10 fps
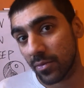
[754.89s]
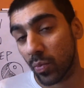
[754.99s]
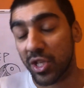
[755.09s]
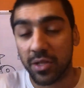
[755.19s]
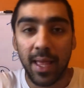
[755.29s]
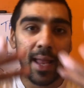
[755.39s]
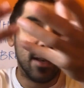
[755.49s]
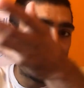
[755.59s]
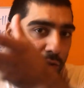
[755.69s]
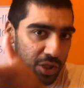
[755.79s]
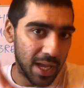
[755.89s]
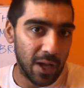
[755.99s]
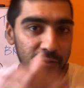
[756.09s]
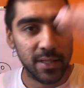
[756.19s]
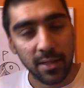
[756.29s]
Which then cause your
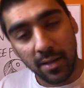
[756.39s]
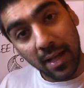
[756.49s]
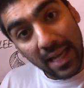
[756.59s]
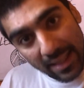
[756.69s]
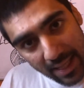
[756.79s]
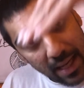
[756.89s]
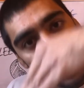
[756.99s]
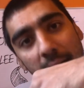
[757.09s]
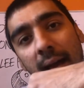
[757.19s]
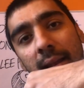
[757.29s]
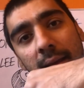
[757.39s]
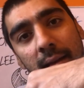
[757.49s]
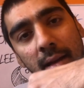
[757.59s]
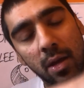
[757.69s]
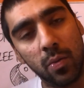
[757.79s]
health to decline,
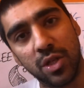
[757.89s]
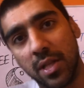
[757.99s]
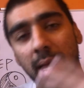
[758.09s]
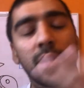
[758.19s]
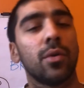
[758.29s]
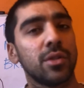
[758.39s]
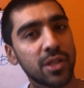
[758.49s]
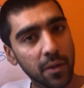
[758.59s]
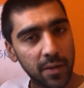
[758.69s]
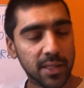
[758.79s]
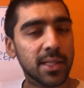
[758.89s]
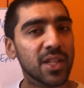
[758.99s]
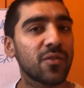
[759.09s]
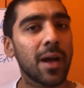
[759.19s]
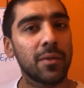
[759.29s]
which then cause the other
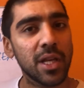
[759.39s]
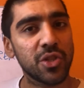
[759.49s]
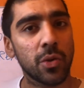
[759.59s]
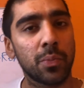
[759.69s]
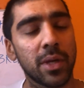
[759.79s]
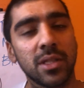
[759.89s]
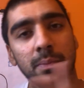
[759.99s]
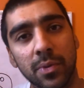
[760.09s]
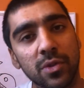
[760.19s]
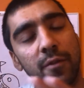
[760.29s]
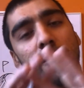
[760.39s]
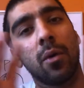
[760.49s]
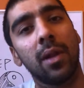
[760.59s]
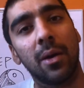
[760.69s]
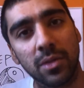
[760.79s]
6 foundational principles to
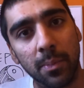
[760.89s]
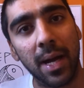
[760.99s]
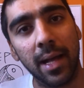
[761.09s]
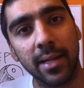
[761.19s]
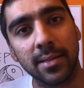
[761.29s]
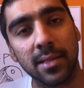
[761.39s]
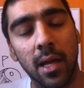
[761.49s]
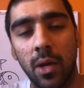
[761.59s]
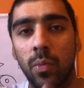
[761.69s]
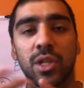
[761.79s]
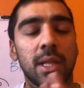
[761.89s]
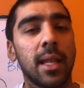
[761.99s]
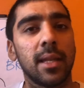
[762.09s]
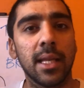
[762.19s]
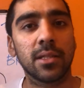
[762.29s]
fall out of balance, which
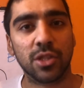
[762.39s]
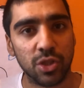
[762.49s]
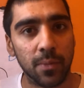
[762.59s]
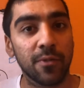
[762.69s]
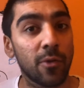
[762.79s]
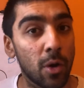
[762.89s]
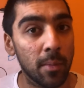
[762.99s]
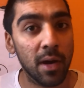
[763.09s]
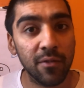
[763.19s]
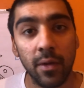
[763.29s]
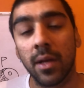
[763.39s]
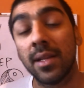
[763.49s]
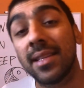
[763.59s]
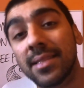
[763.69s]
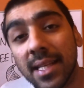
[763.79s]
then lead to some form of
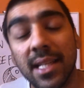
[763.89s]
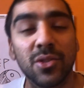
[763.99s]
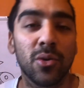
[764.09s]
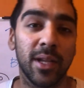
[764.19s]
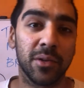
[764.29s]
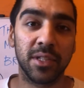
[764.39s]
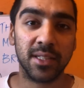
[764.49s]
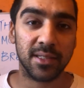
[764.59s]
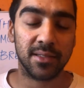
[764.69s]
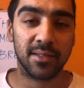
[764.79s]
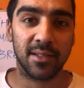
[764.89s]
disease or illness.